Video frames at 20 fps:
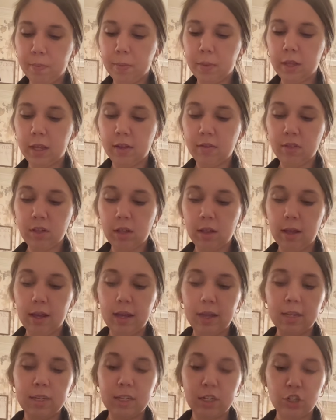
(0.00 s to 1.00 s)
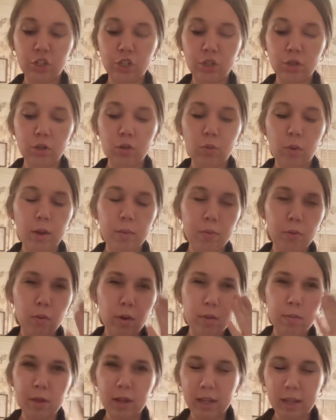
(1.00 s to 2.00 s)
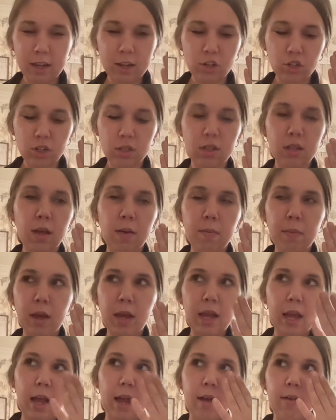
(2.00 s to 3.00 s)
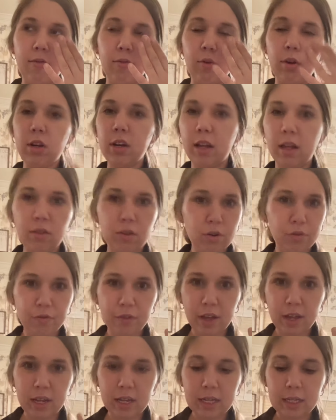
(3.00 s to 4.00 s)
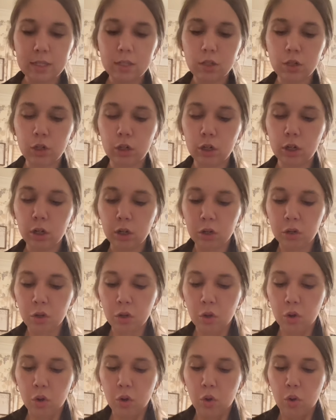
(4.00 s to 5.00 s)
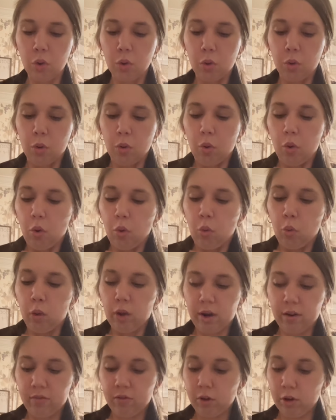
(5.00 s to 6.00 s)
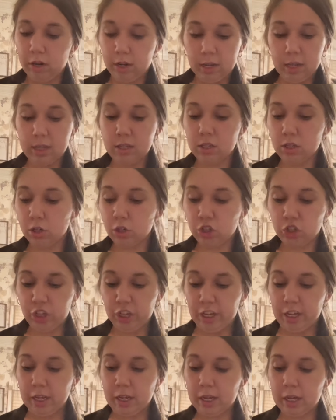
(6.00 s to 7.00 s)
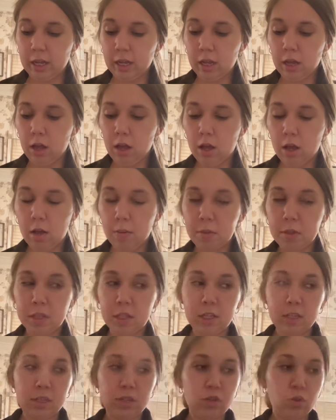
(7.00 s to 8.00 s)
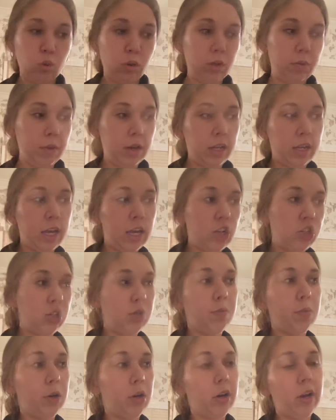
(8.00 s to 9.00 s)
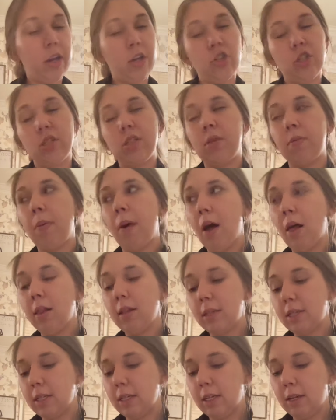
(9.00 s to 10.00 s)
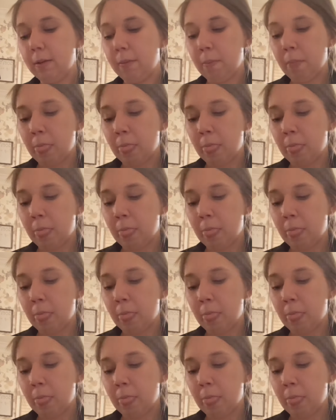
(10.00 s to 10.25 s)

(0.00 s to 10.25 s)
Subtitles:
Give the client a tissue to wipe away medication that may have run down their face or whatever it is, their cheek, and then store the medication per agency policy,